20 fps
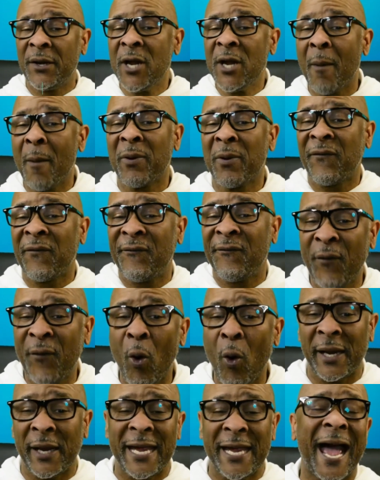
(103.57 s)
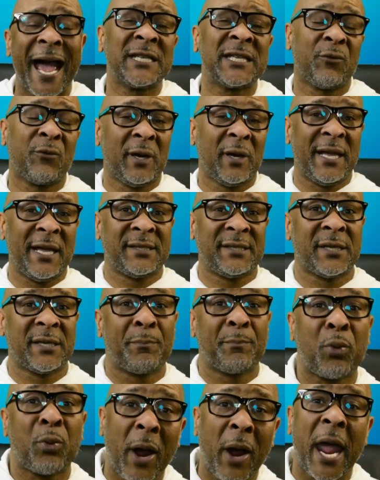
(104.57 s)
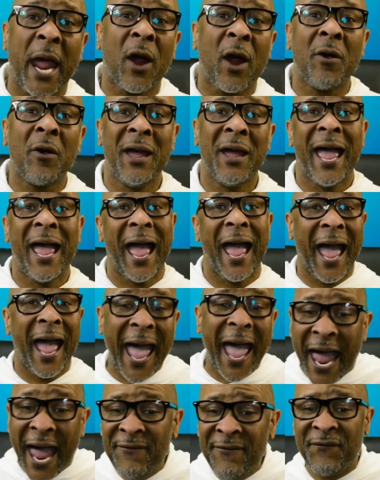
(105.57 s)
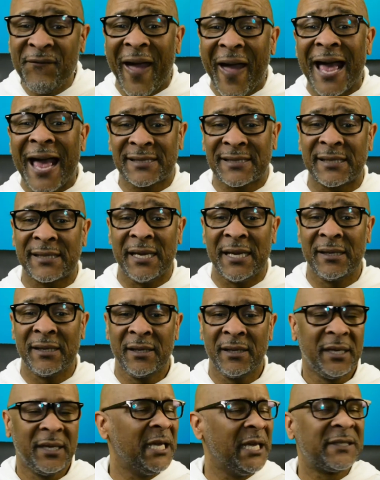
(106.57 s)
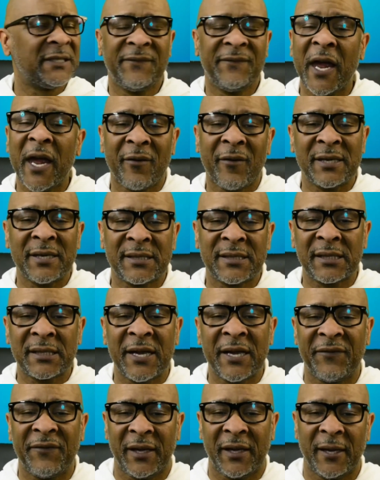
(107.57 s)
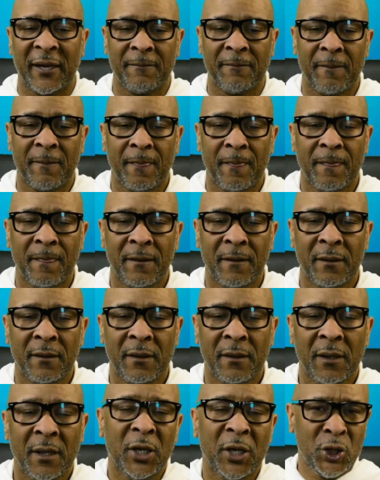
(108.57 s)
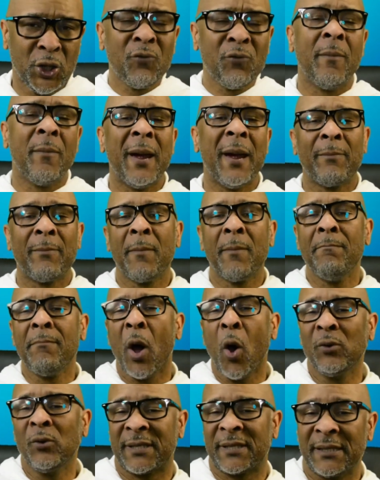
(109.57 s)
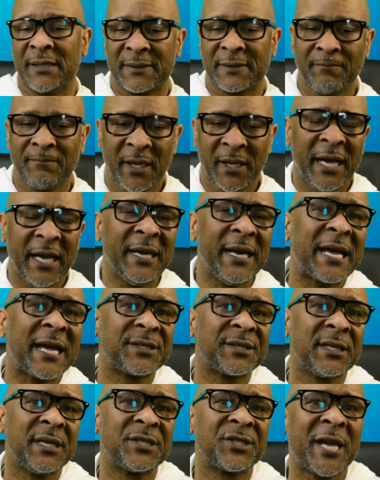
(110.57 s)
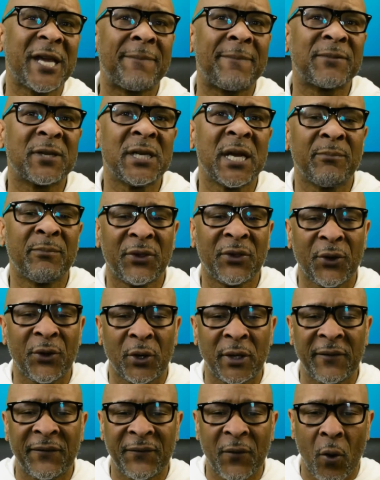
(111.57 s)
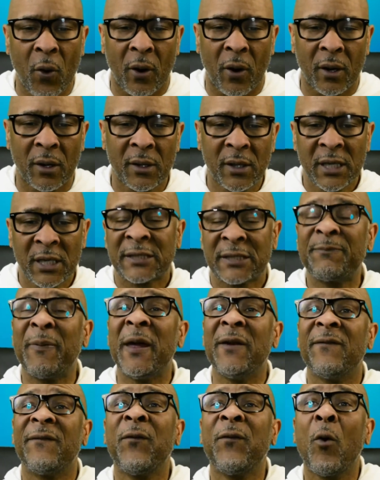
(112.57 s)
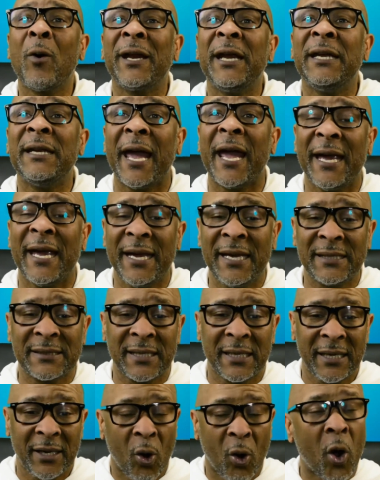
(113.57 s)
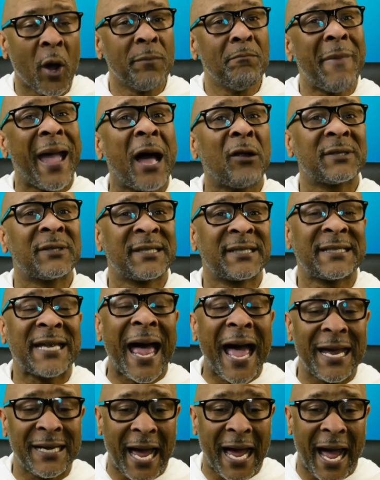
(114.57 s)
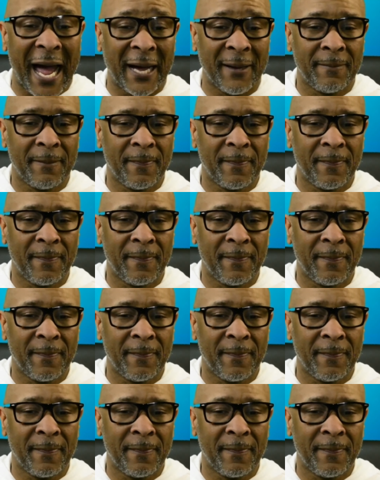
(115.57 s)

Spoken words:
number 40 as it relates to prayer and fasting is very significant. You remember Moses in Exodus chapter number 34 spent 40 days on Mount Sinai.